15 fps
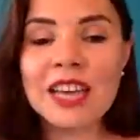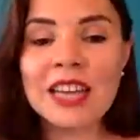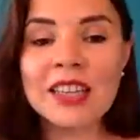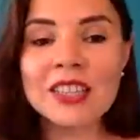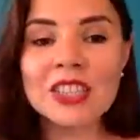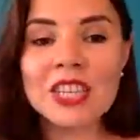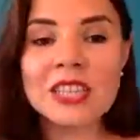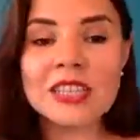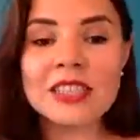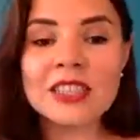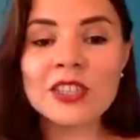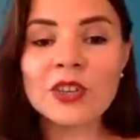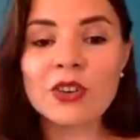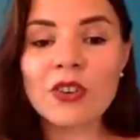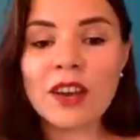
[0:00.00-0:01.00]
energetically
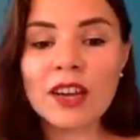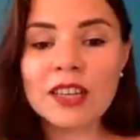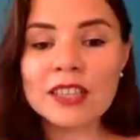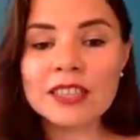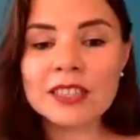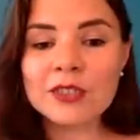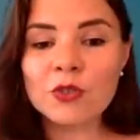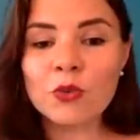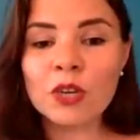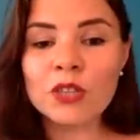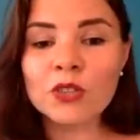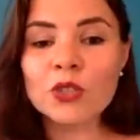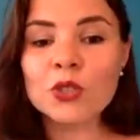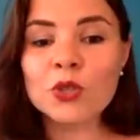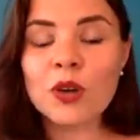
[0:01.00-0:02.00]
correct, why
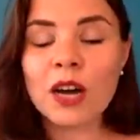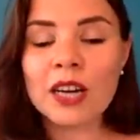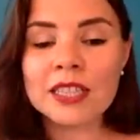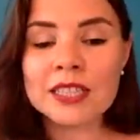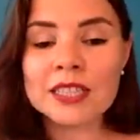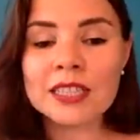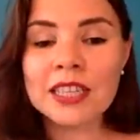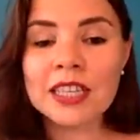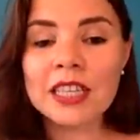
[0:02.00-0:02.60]
not to ask?